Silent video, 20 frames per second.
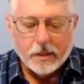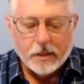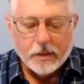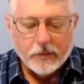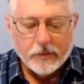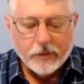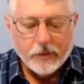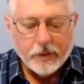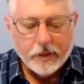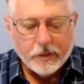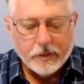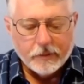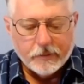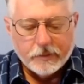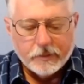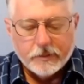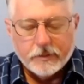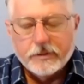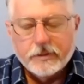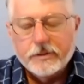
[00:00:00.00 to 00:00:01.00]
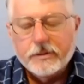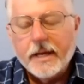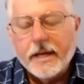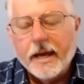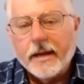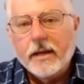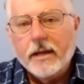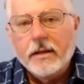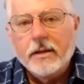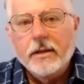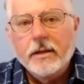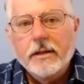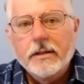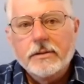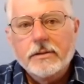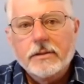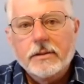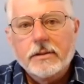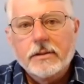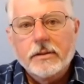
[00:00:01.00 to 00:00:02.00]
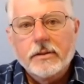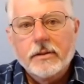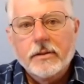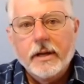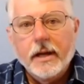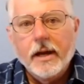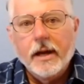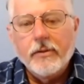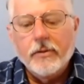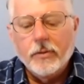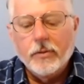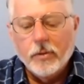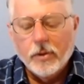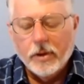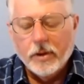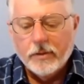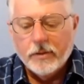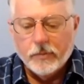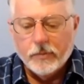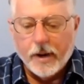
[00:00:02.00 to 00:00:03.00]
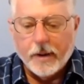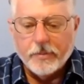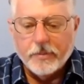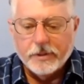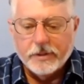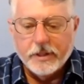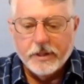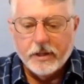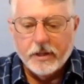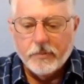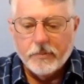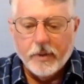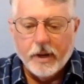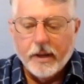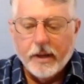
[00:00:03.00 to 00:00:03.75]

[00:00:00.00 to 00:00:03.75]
The second list, the other one represented by